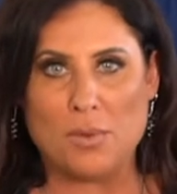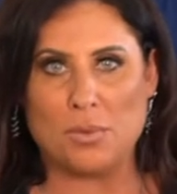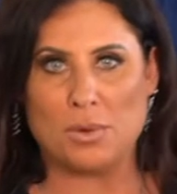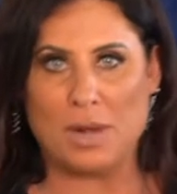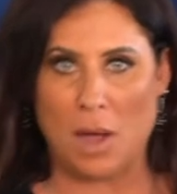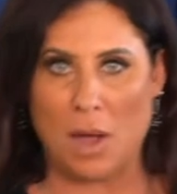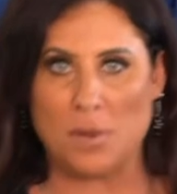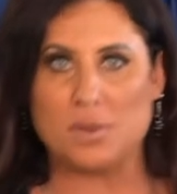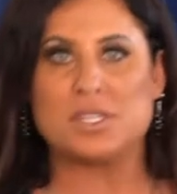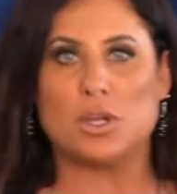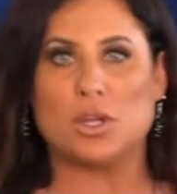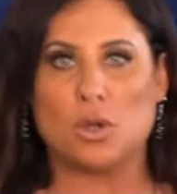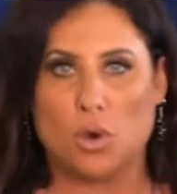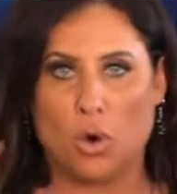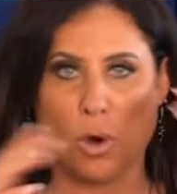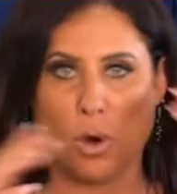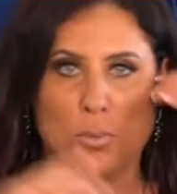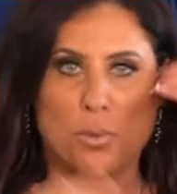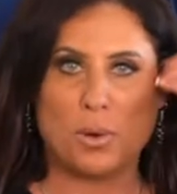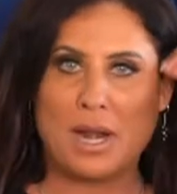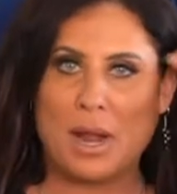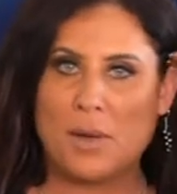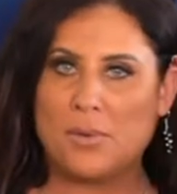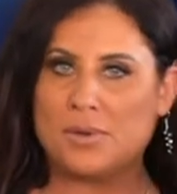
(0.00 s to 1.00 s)
When I was in
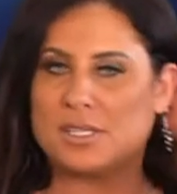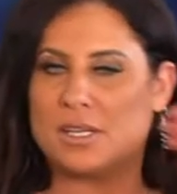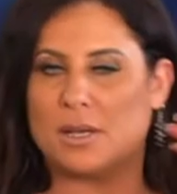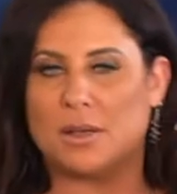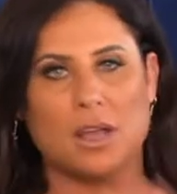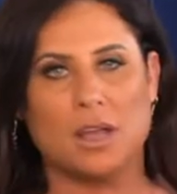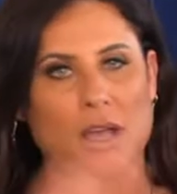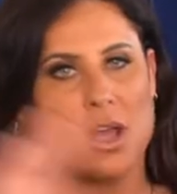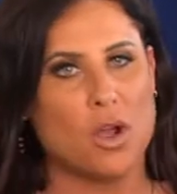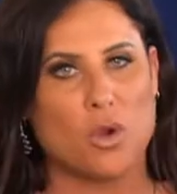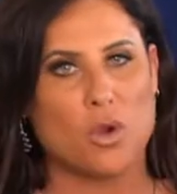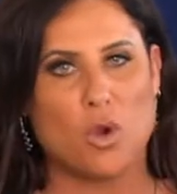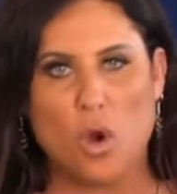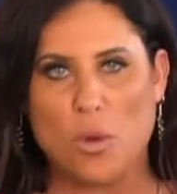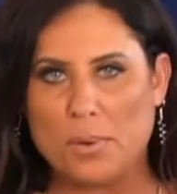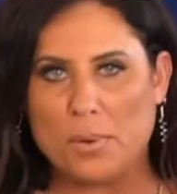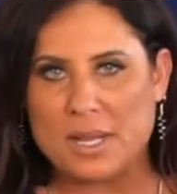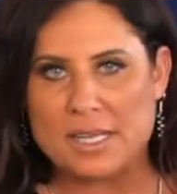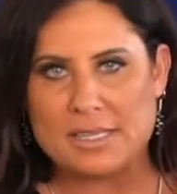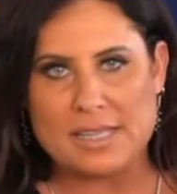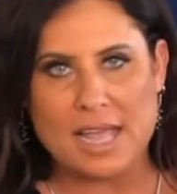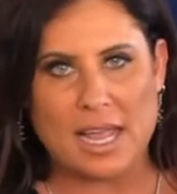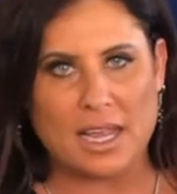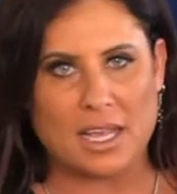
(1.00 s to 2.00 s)
corporate, I was a corporate
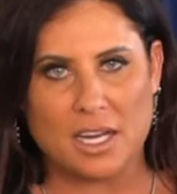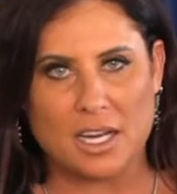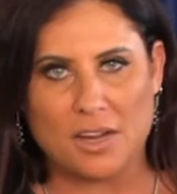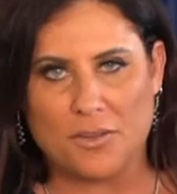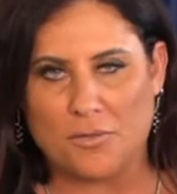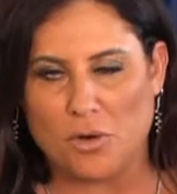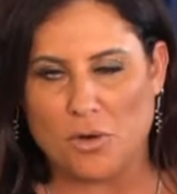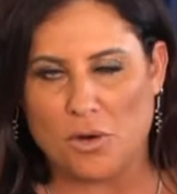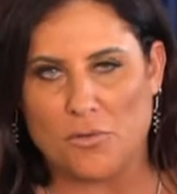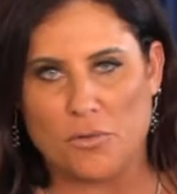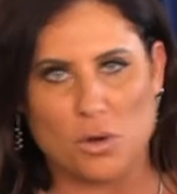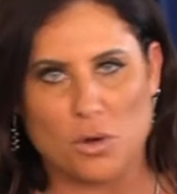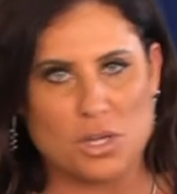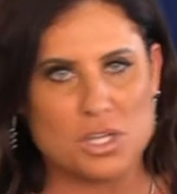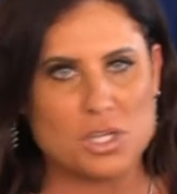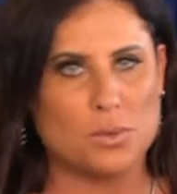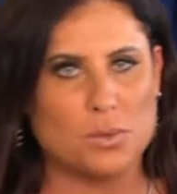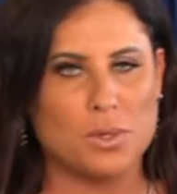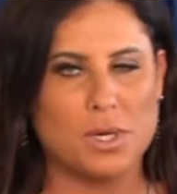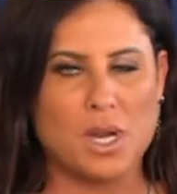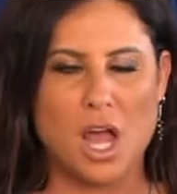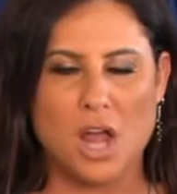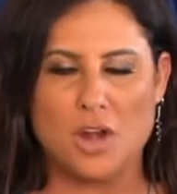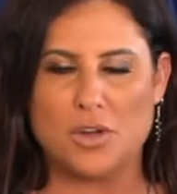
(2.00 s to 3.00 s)
executive for a Fortune
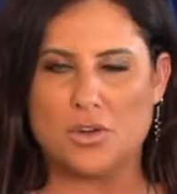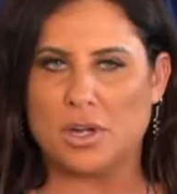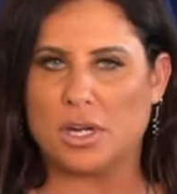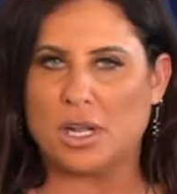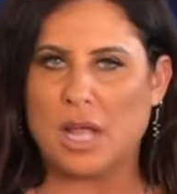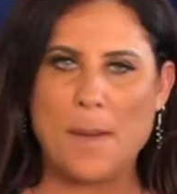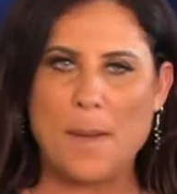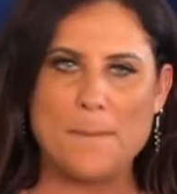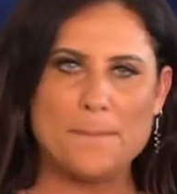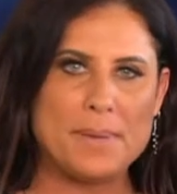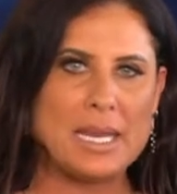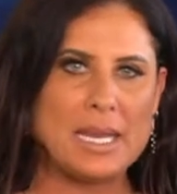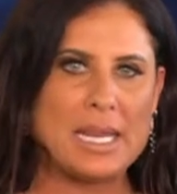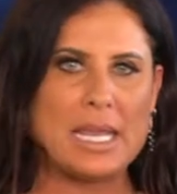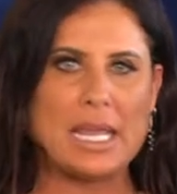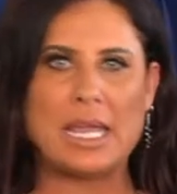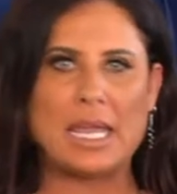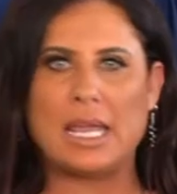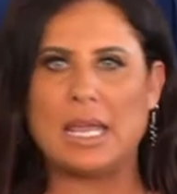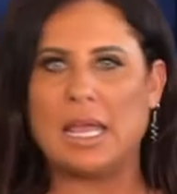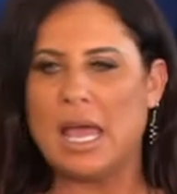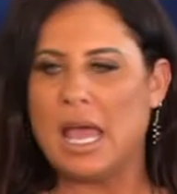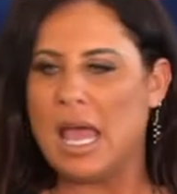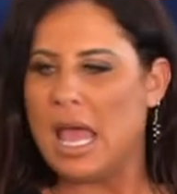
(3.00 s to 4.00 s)
100
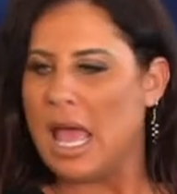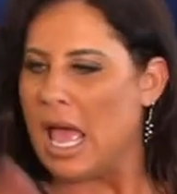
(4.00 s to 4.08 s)
company,